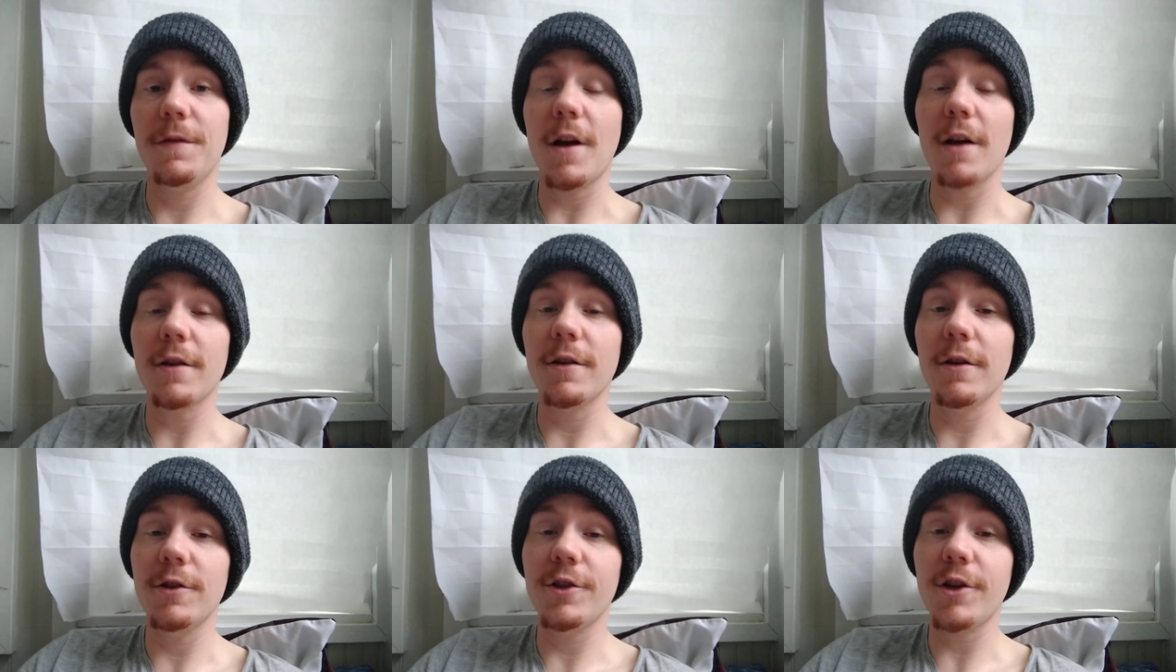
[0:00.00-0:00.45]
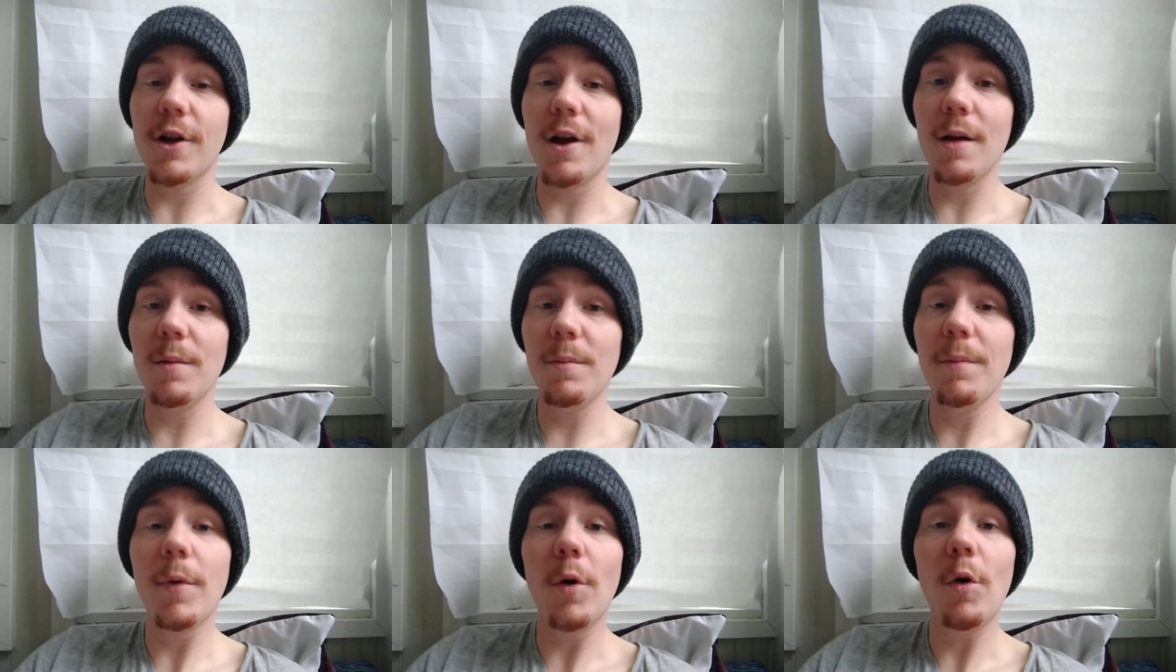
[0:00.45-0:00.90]
Dr.
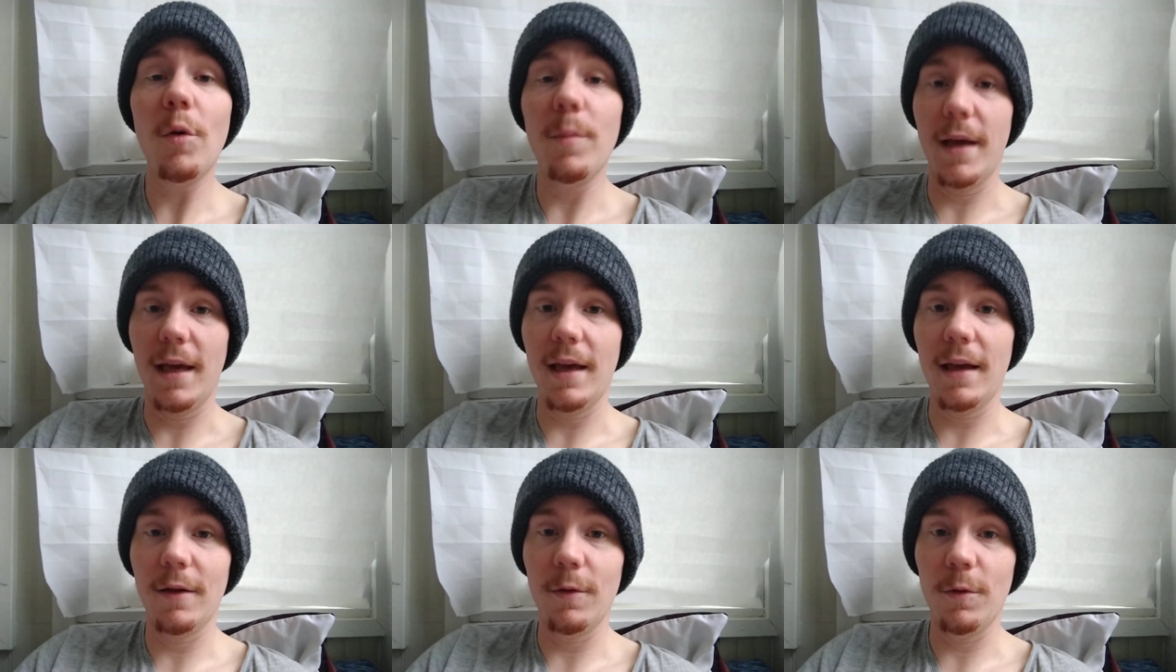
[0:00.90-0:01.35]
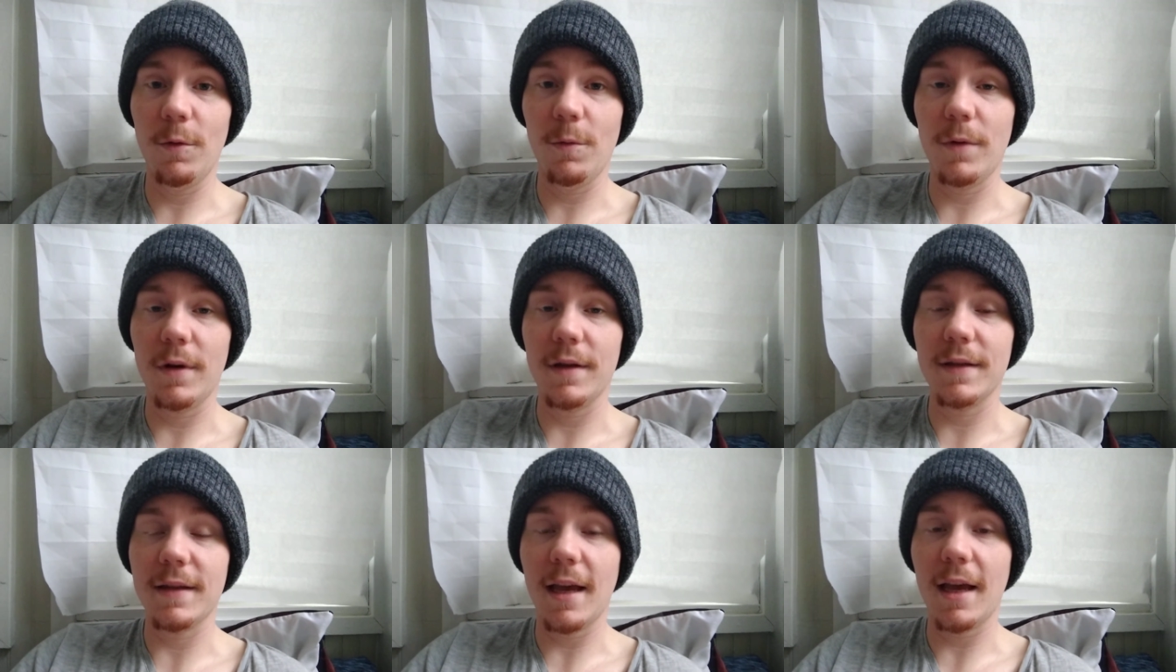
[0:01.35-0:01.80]
John Bowlby, who
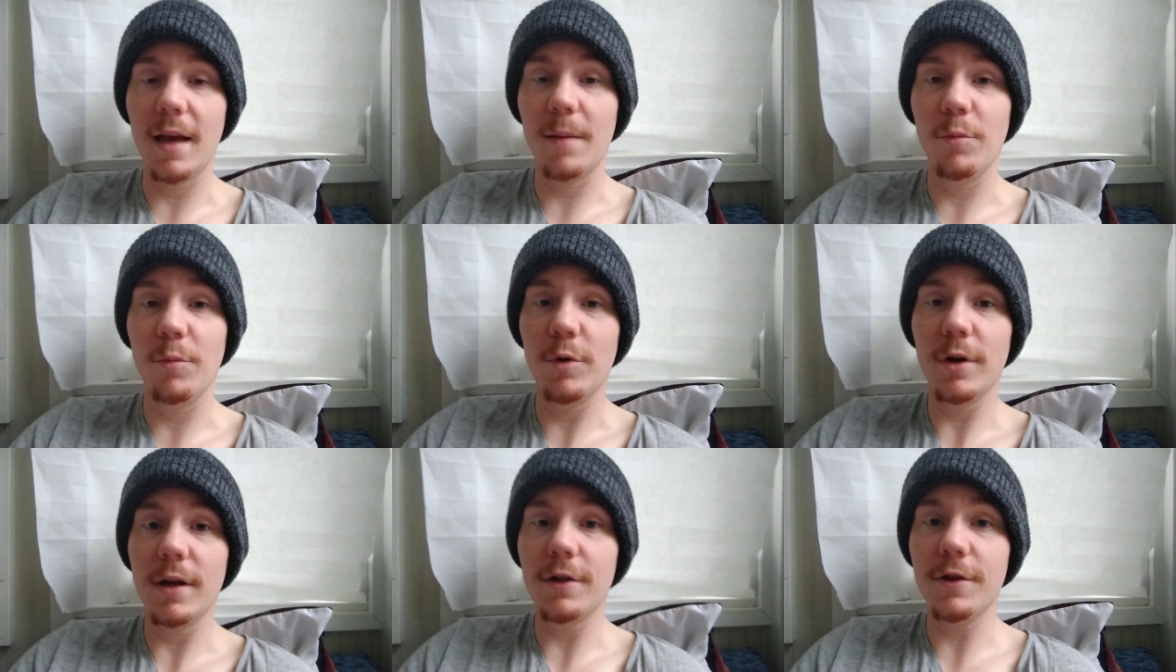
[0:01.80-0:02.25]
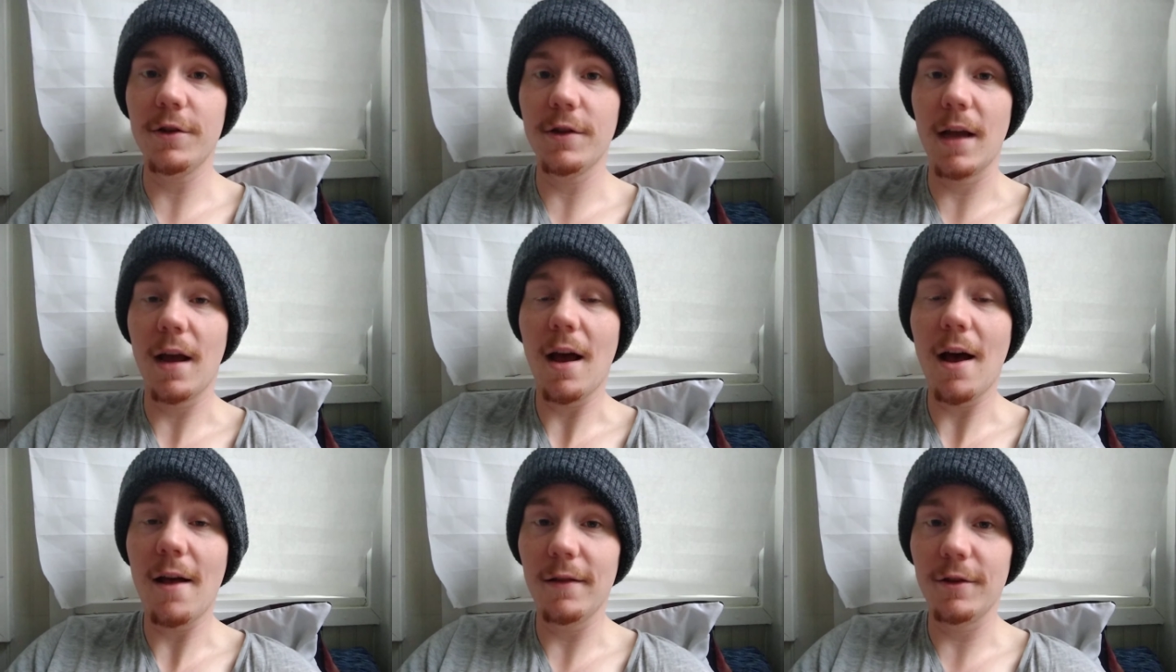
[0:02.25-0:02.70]
was a British
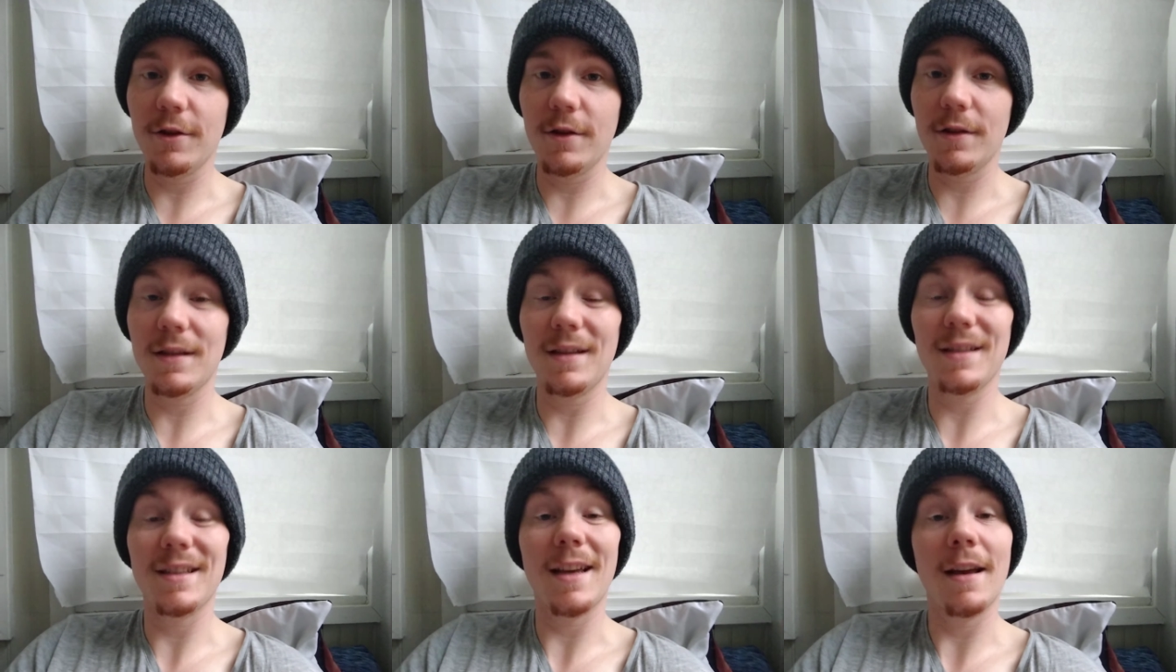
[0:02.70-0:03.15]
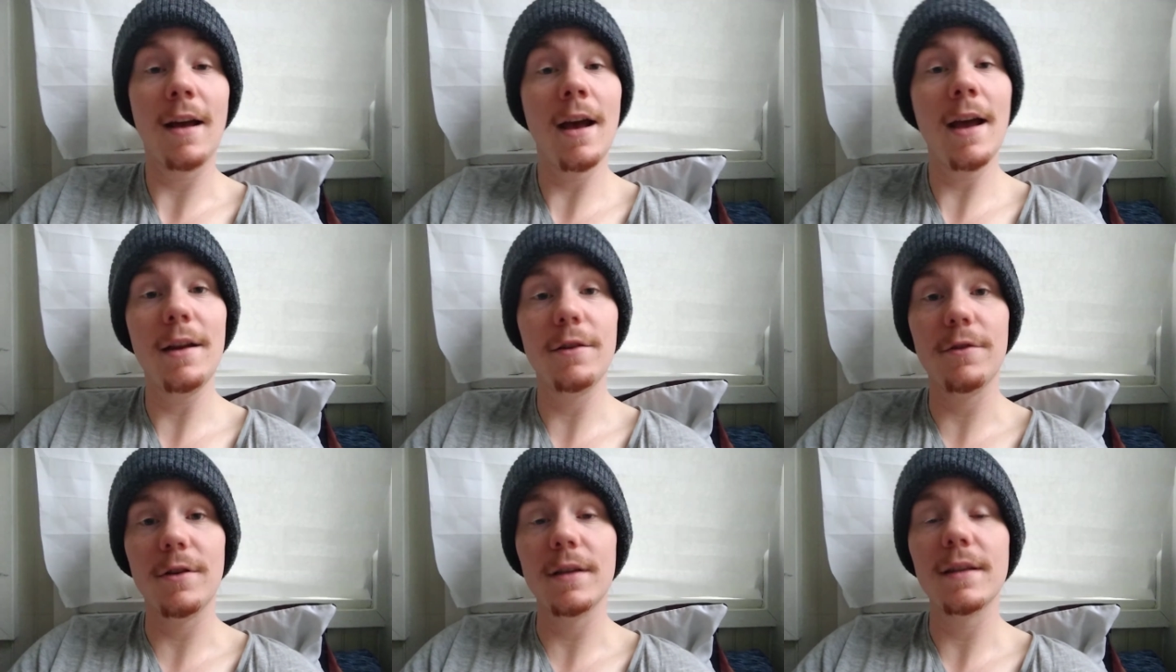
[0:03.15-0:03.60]
psychologist and
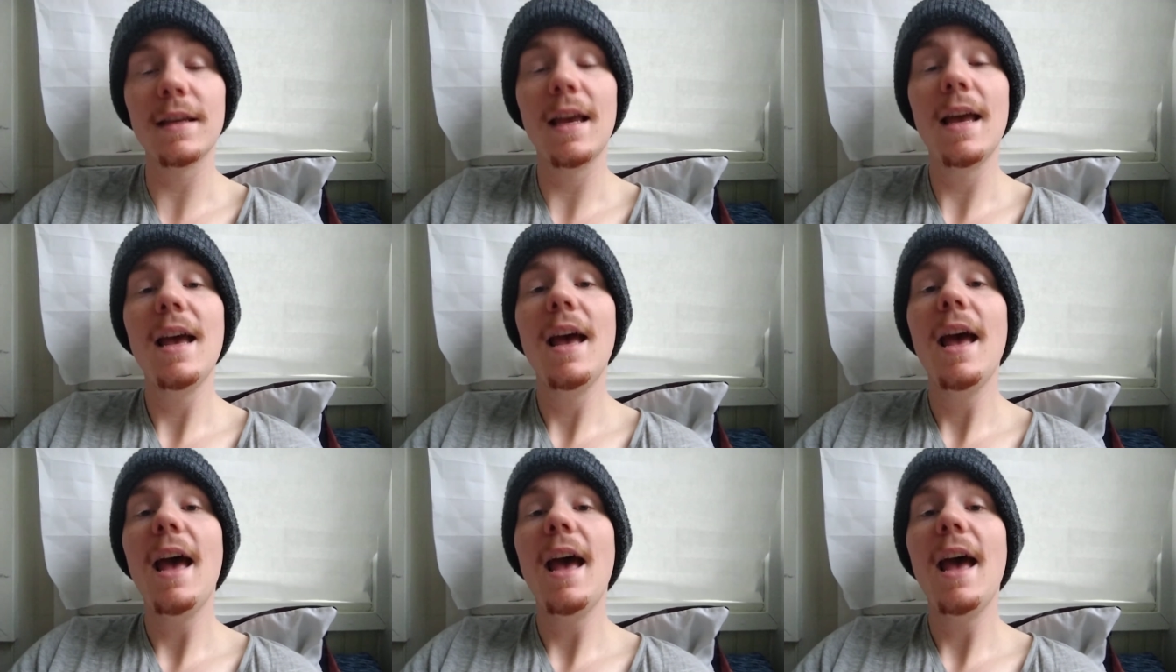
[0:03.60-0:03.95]
psychiatrist,